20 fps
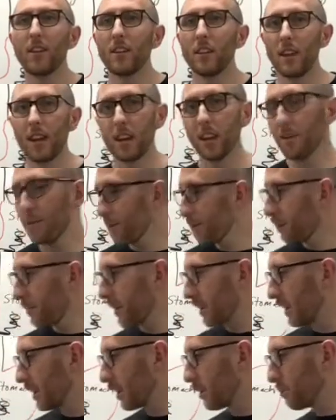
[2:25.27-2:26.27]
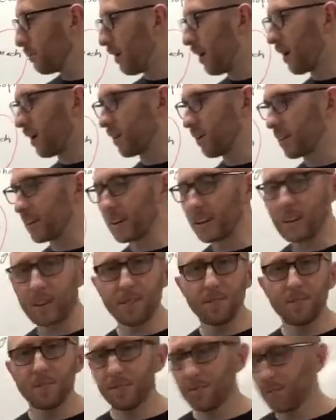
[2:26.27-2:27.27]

Now let me bring in a model here